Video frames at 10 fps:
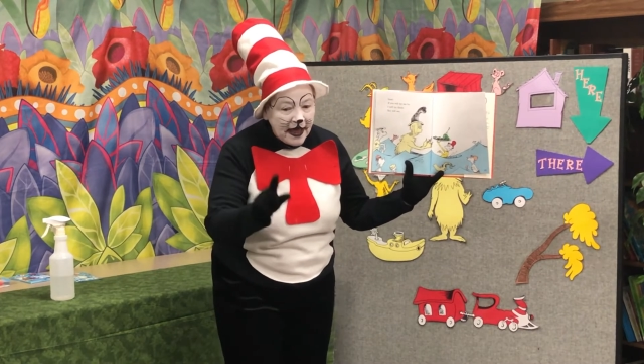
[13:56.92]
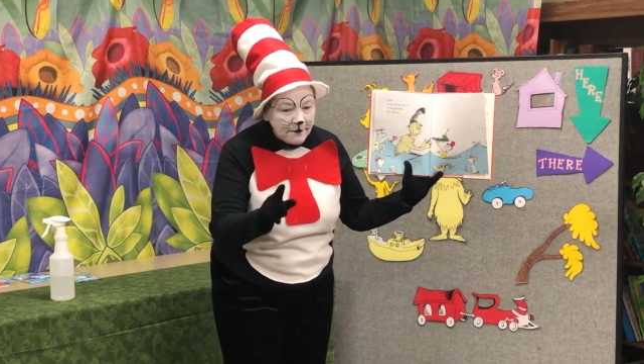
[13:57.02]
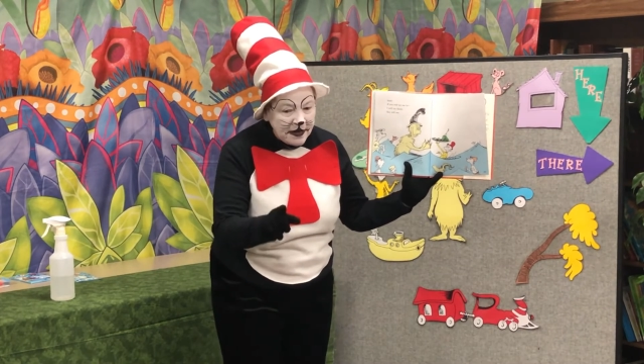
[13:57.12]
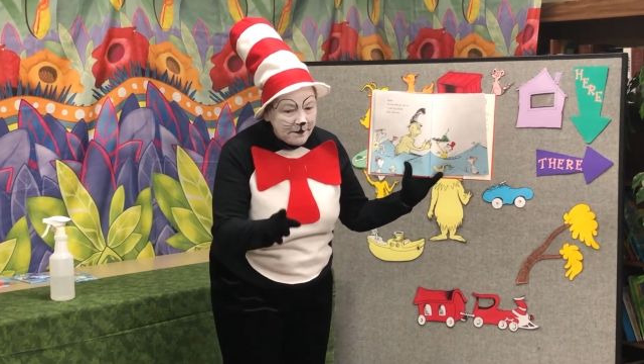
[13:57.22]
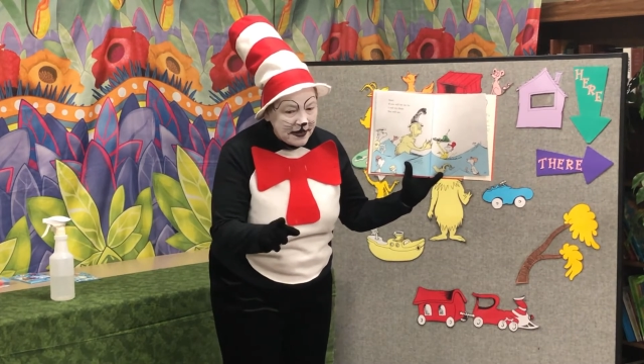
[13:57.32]
let
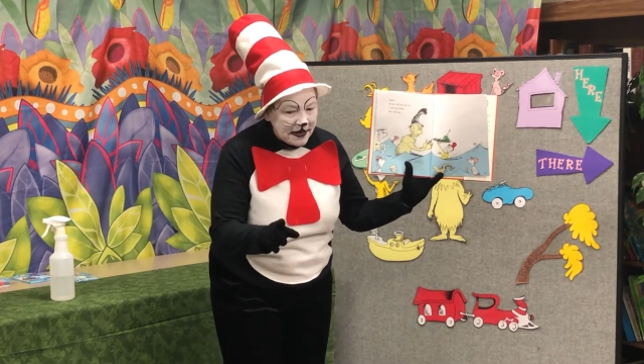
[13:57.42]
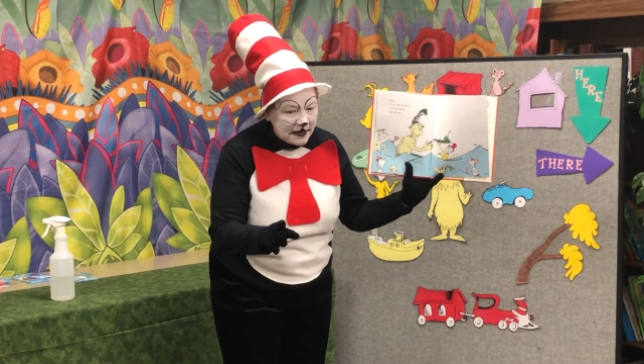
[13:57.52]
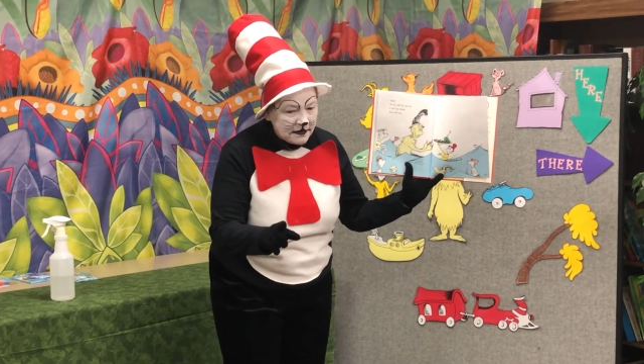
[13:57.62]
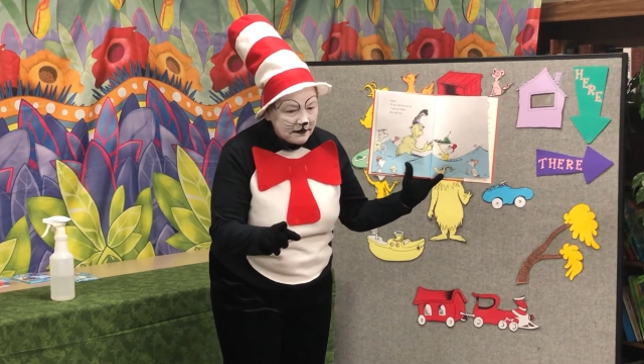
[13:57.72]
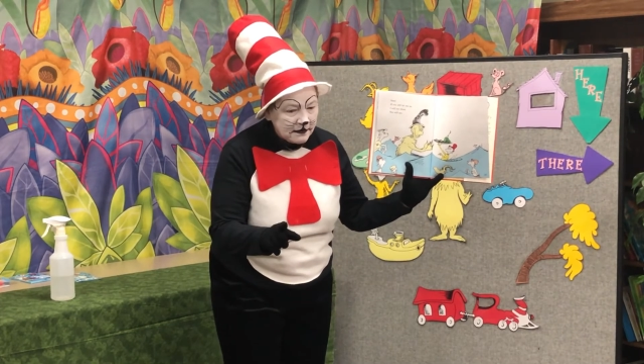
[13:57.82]
me be,
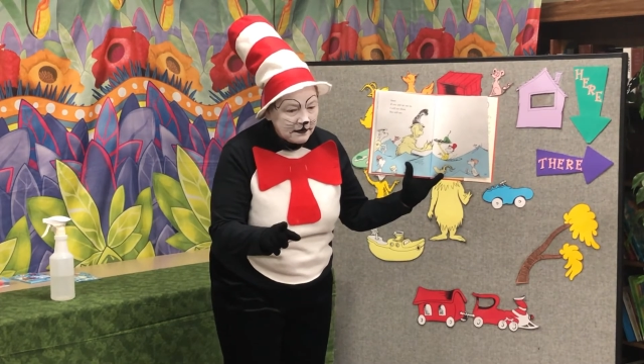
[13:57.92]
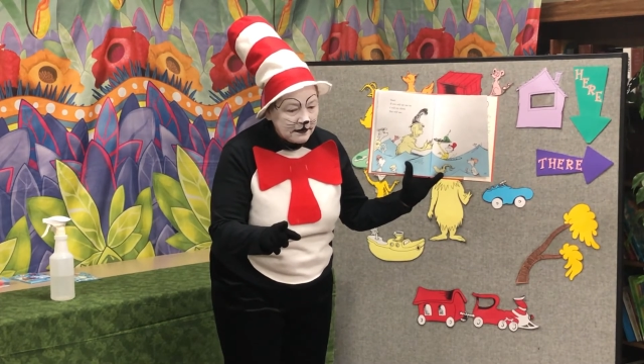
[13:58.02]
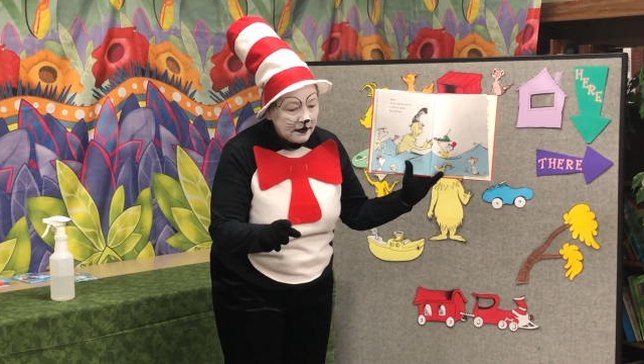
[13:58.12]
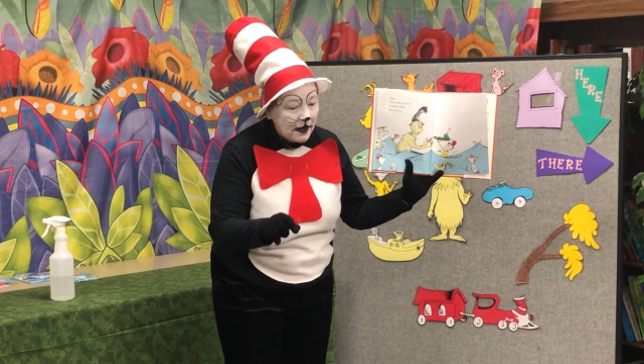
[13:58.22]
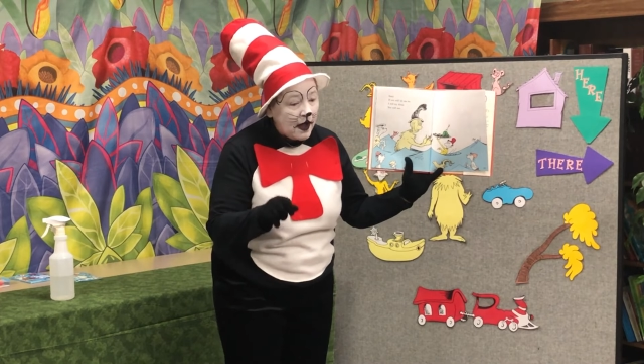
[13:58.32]

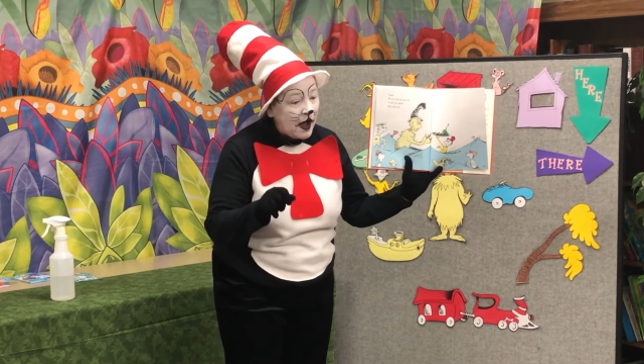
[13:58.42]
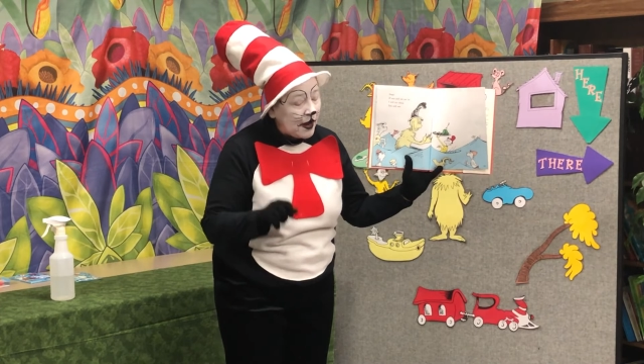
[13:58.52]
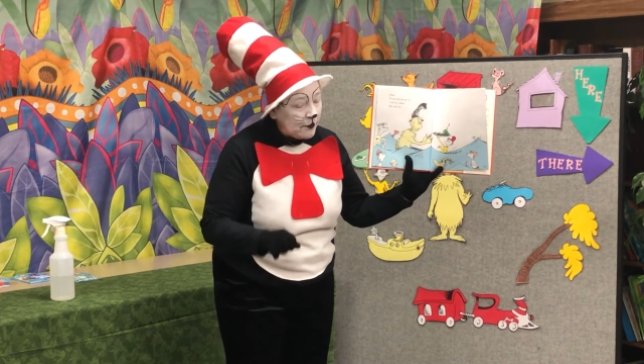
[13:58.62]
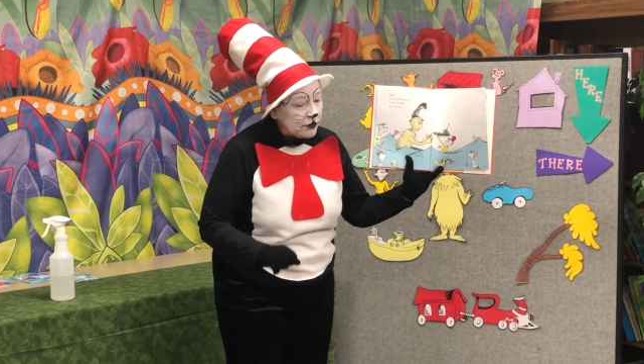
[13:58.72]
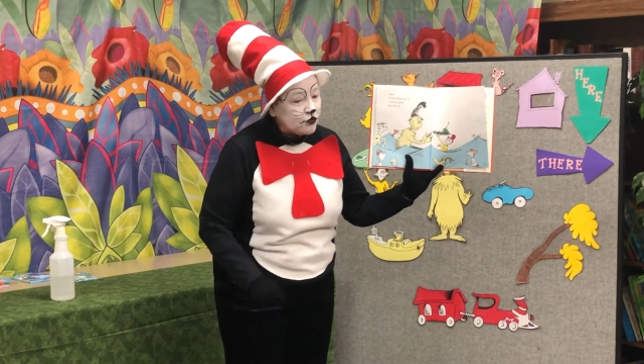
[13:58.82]

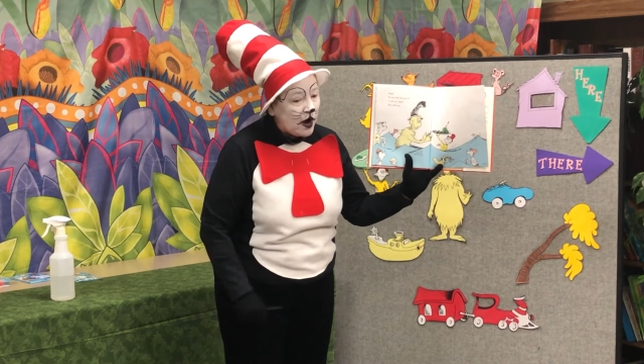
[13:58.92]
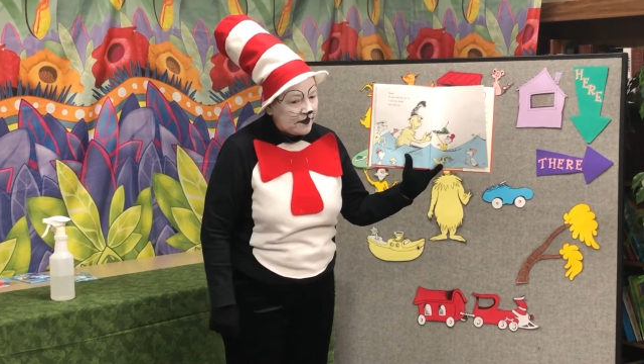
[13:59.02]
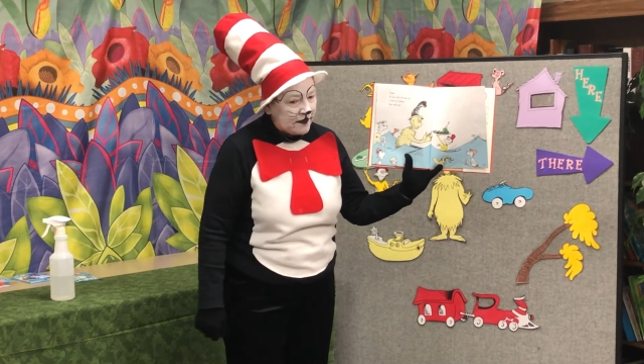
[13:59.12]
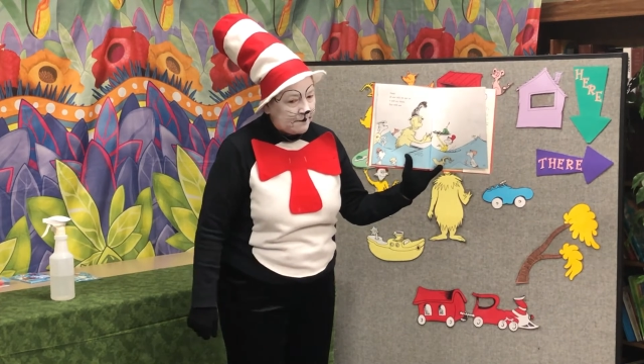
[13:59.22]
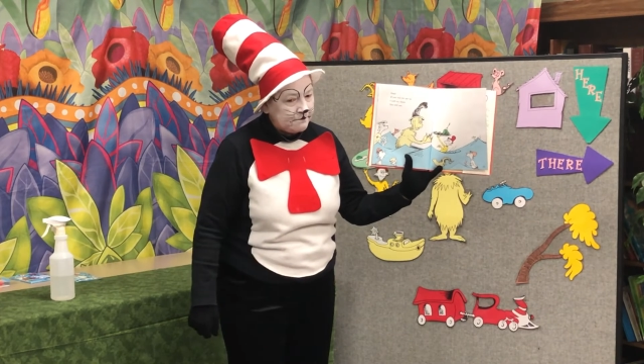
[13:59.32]
I will try
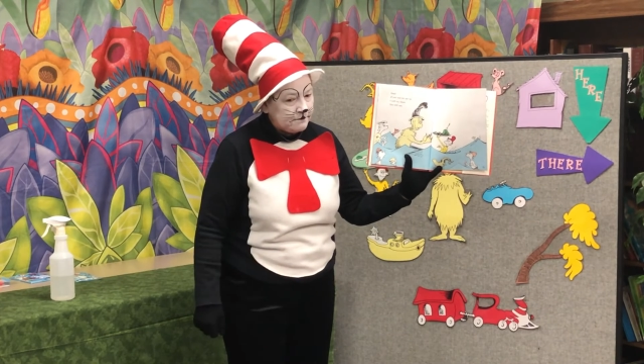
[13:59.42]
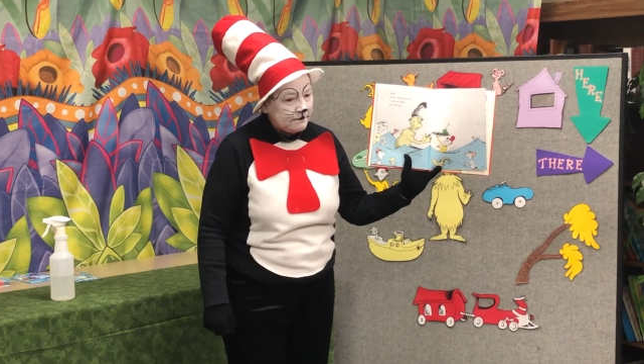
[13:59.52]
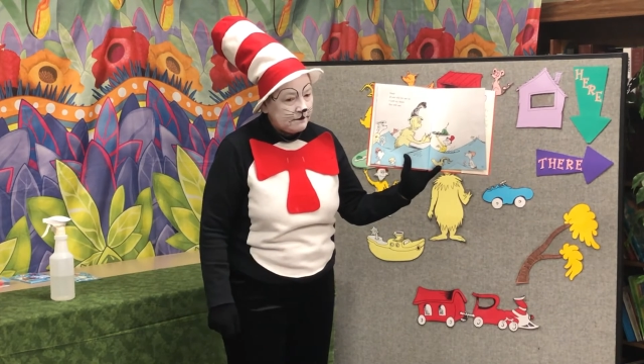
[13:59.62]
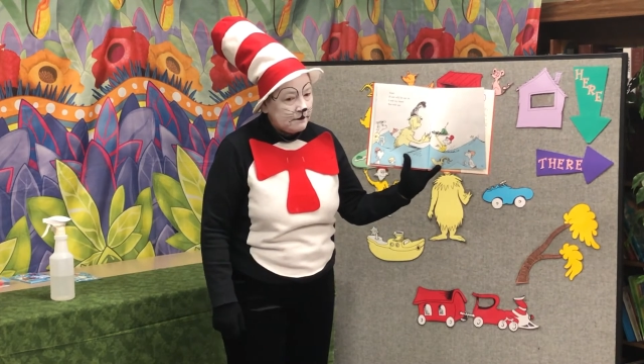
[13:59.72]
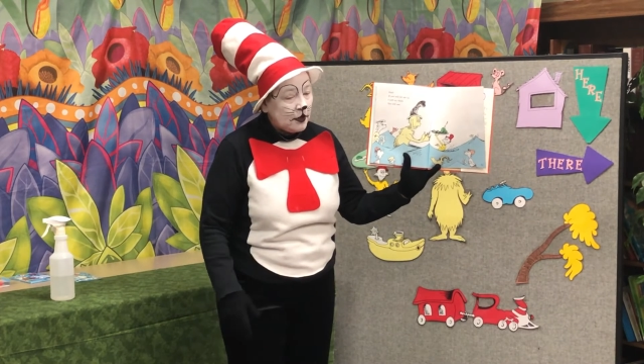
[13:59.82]
them.
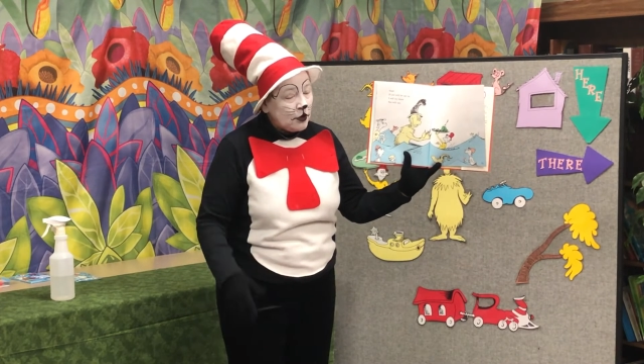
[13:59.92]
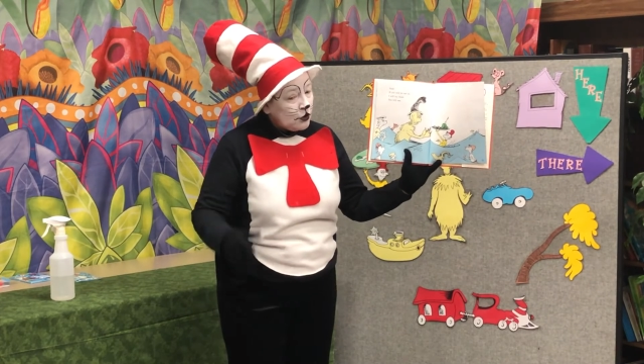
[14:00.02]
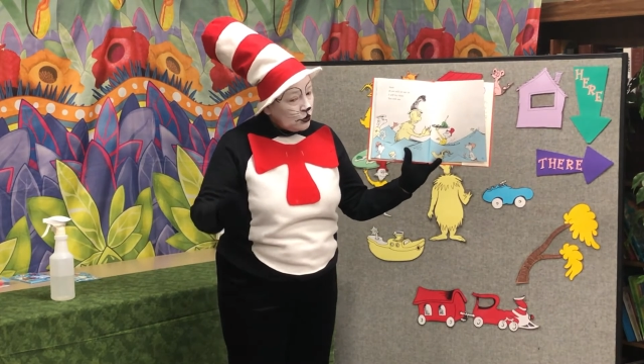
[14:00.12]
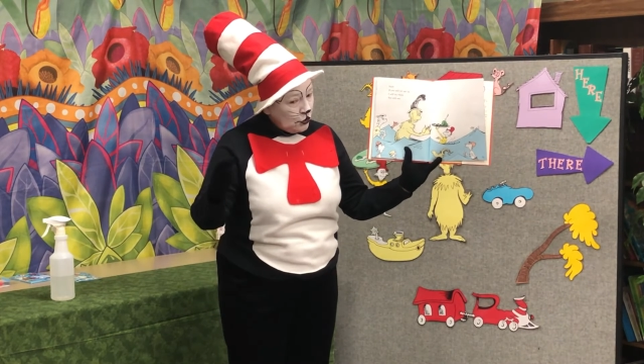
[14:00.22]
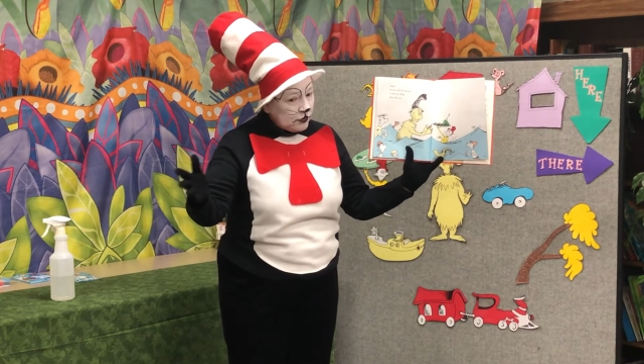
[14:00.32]

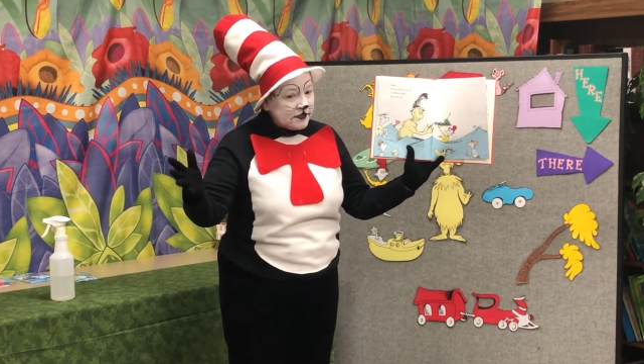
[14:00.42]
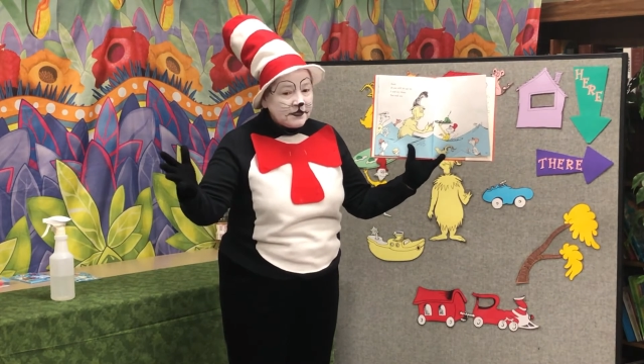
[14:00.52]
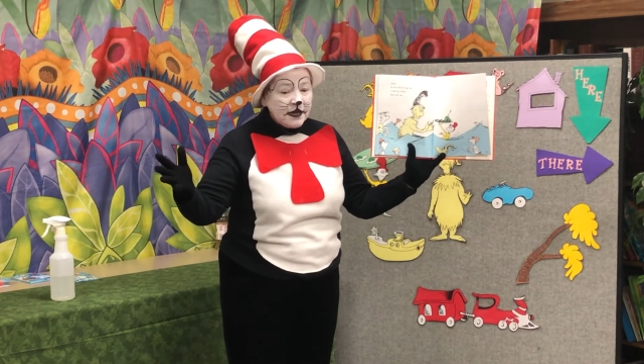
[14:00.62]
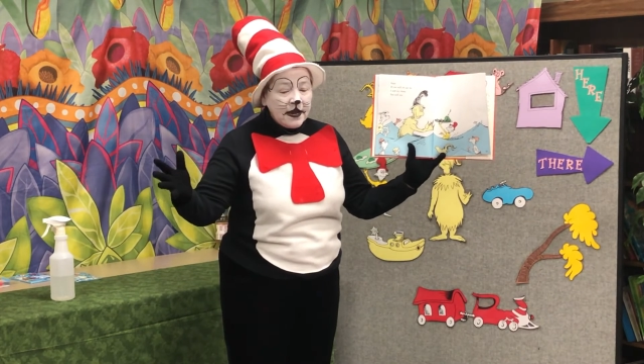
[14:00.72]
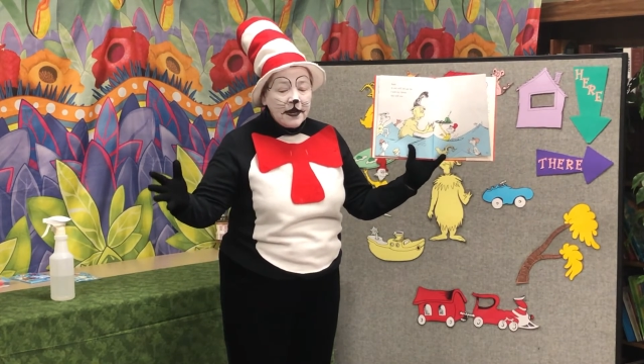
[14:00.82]
You'll
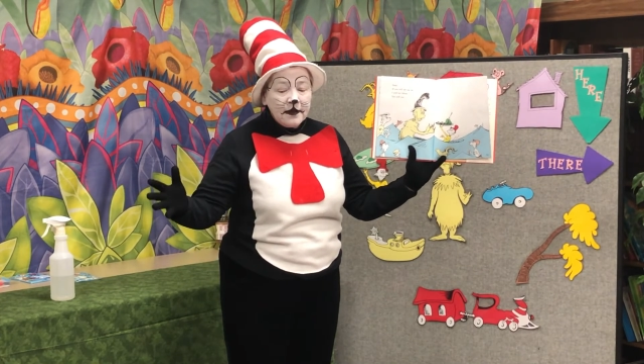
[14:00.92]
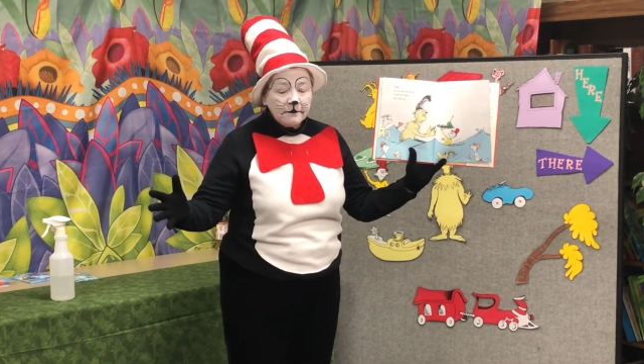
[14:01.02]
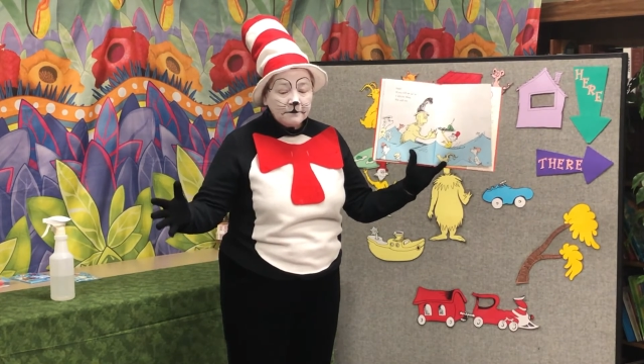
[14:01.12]
see.